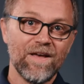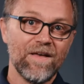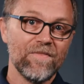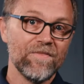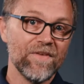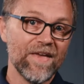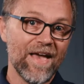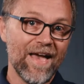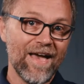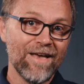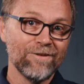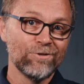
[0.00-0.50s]

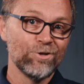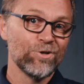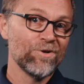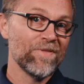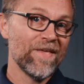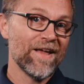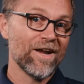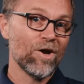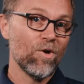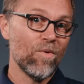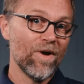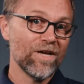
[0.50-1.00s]
the answer to
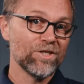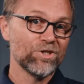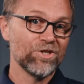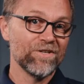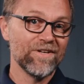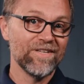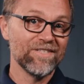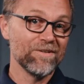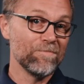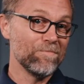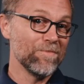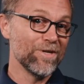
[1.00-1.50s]
that question
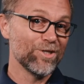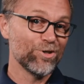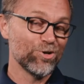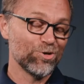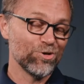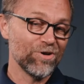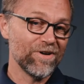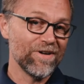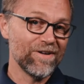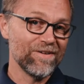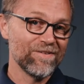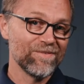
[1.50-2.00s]
is a
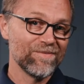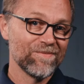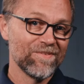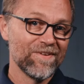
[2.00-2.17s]
mystery.